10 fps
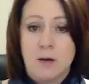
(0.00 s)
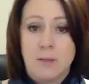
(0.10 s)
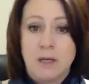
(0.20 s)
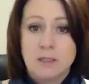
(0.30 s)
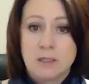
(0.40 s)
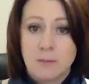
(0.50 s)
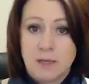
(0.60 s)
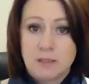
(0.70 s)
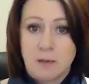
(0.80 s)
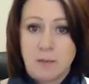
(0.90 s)
into my
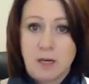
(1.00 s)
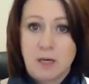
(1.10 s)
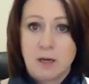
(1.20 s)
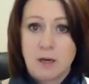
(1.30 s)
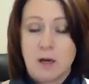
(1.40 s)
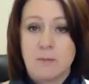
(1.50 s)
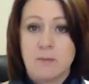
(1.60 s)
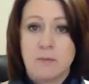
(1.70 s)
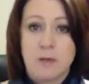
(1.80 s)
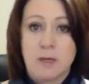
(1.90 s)
stomach,
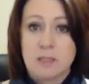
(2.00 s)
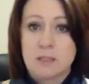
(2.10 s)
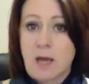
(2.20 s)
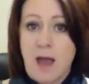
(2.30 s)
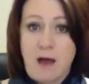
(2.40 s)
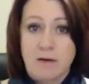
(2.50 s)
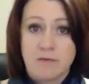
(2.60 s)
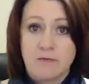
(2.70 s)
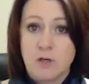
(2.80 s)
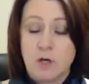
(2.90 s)
because I have,
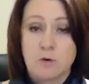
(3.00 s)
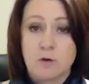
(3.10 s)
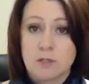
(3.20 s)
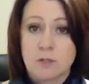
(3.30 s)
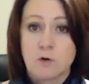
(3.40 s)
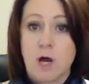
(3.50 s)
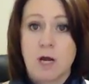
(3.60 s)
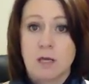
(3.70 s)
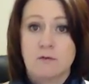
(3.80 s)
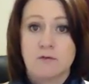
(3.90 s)
some
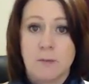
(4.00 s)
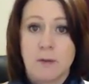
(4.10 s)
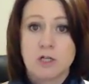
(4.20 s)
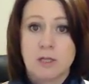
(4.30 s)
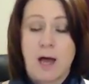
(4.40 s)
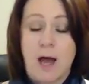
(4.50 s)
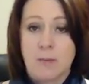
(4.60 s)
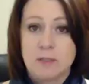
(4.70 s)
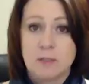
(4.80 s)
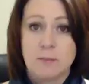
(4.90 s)
chronic inflammation that
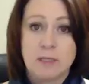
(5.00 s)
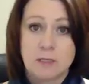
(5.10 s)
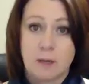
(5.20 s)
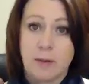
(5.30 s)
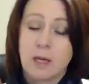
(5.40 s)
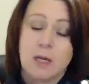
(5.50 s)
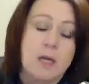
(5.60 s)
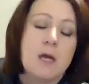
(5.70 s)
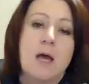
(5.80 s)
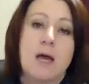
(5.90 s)
happens in my stomach,
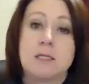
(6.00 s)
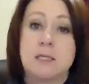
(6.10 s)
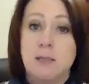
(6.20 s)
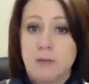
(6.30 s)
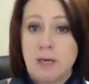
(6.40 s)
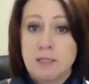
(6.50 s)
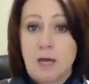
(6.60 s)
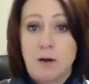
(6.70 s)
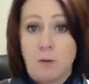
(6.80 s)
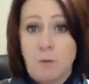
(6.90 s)
and to keep that
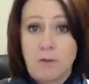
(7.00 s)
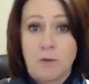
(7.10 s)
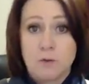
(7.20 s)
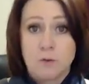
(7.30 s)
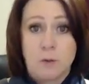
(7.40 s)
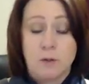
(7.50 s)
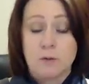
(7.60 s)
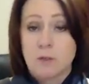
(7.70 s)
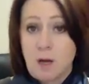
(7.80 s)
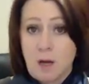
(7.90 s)
down, I want those
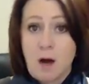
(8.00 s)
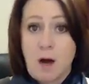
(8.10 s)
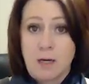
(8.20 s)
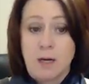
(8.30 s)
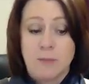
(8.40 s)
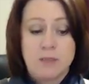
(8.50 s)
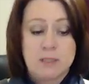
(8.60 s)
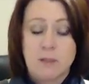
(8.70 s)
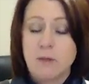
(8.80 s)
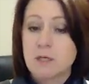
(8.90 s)
oils on an empty
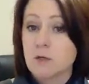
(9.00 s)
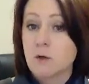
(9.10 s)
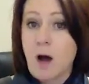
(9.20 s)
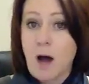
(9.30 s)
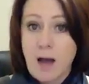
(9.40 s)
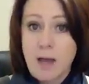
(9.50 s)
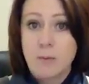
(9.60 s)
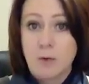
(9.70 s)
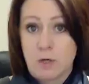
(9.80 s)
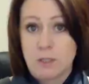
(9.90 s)
stomach. So I
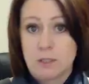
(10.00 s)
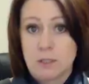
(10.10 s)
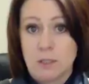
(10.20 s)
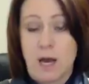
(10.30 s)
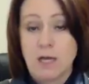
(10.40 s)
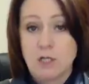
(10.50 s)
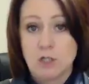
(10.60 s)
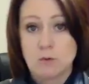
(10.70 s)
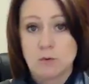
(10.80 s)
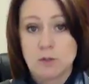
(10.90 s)

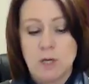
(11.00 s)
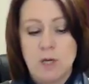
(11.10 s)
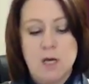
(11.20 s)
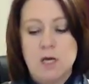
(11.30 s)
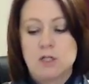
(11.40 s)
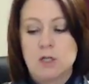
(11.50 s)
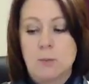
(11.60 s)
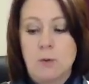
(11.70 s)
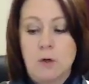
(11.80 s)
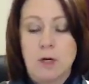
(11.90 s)
choose to
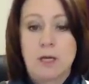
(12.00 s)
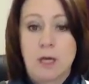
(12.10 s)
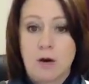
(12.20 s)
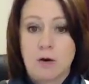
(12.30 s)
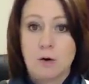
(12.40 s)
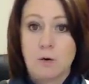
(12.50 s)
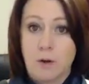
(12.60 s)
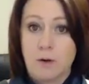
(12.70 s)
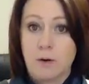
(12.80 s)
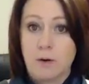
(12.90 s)
put a carrier
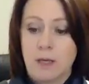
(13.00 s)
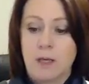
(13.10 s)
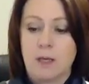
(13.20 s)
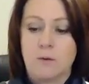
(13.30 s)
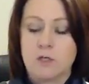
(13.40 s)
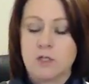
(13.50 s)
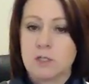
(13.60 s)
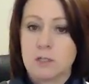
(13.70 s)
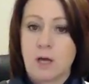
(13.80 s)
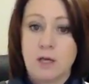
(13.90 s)
oil in, which
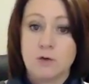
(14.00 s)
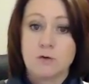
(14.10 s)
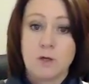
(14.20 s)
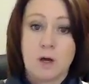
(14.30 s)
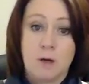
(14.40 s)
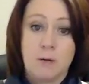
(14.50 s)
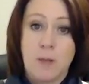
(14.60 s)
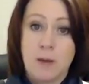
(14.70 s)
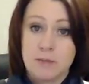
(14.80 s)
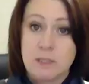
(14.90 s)
is, I use
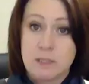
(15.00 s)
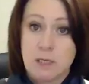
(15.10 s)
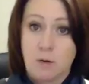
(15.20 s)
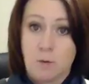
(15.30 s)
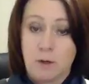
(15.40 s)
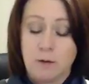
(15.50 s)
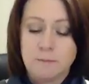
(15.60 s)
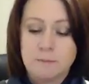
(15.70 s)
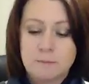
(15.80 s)
MCT oil